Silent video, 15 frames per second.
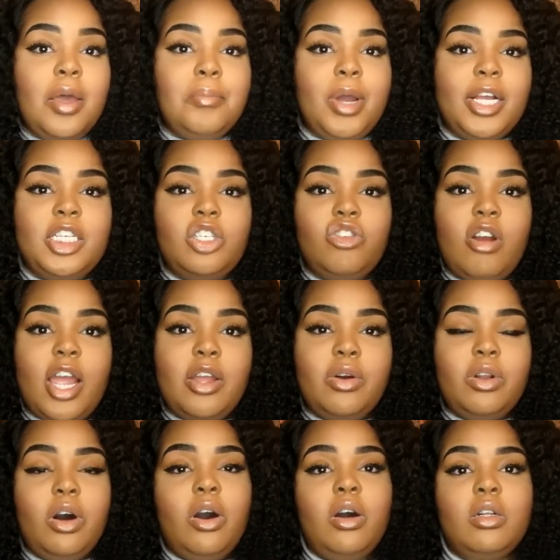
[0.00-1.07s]
my try
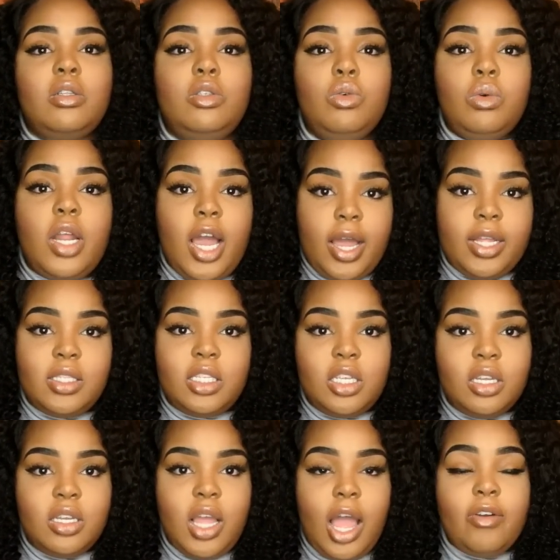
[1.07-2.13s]
on haul do
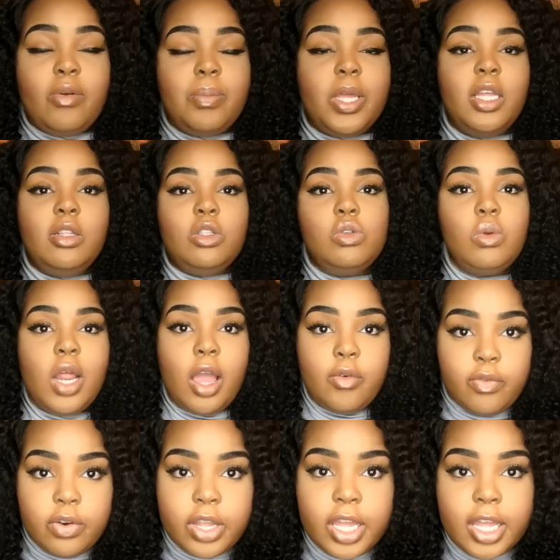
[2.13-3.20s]
not i repeat do not
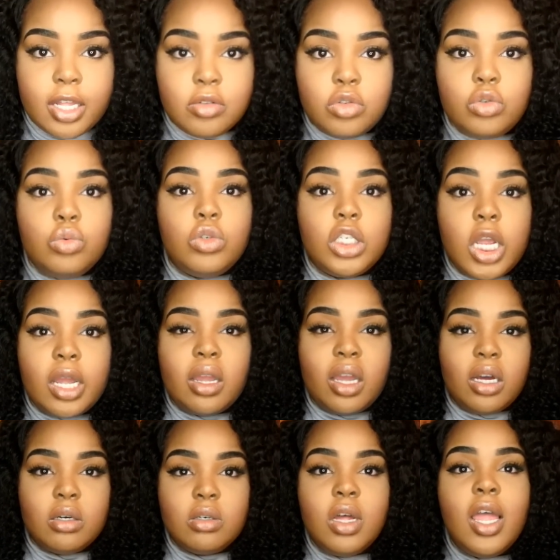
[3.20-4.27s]
forget to check
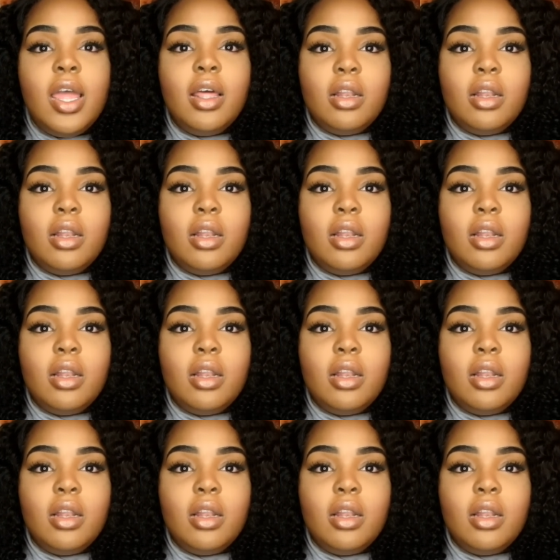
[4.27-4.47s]
out